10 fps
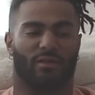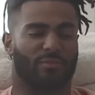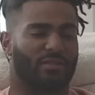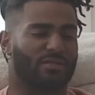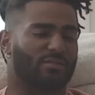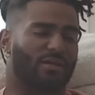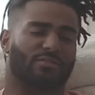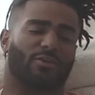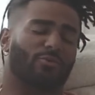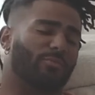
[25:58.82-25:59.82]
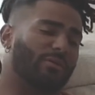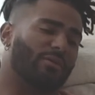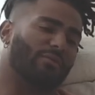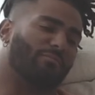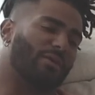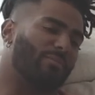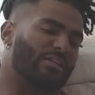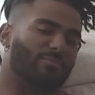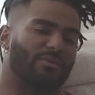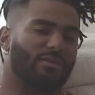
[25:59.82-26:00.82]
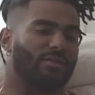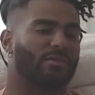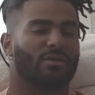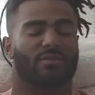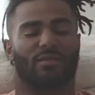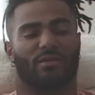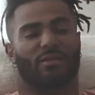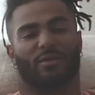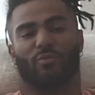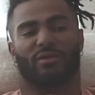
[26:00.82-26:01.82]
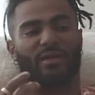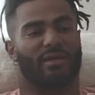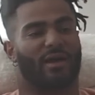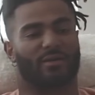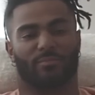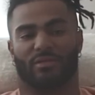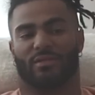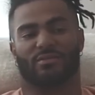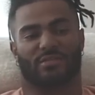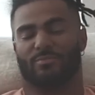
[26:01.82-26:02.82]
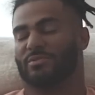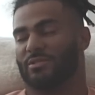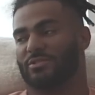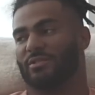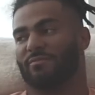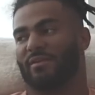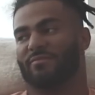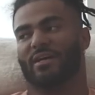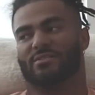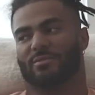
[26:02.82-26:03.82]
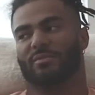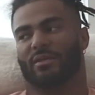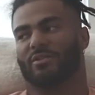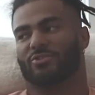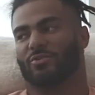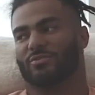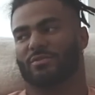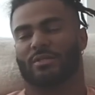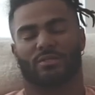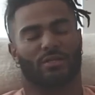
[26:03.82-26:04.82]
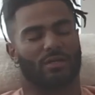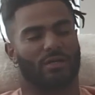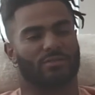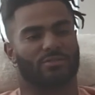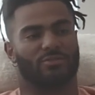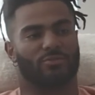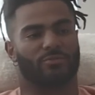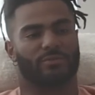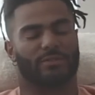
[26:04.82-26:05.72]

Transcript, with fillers: I mean, that's dope. It makes me think like one day I could be in that same position if that's something that I chose to do.